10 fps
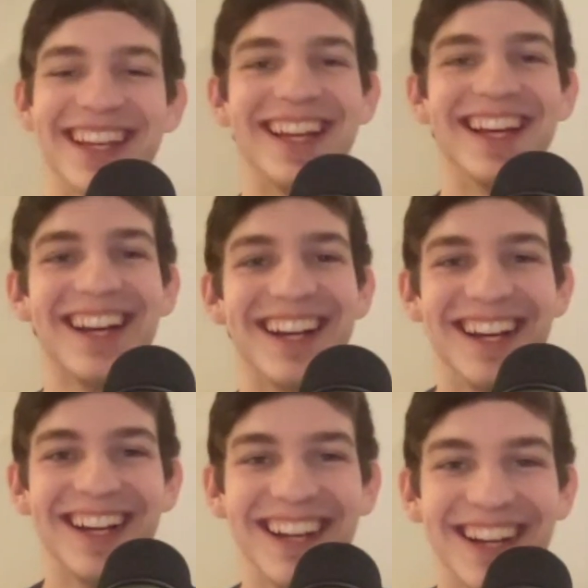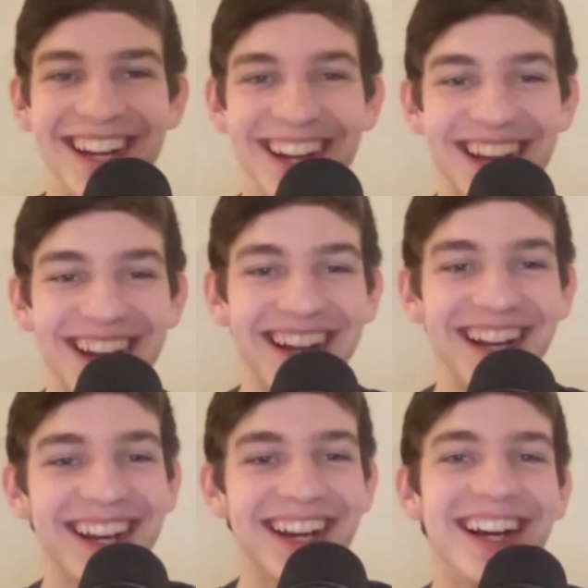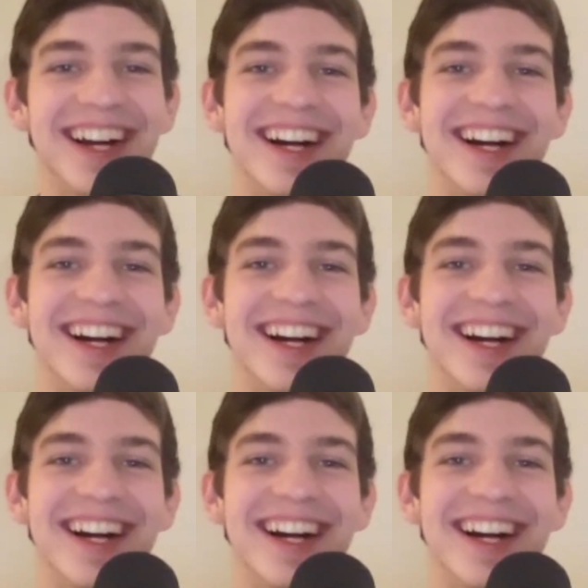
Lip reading: Yeah. All right. Well, listen, let's wrap up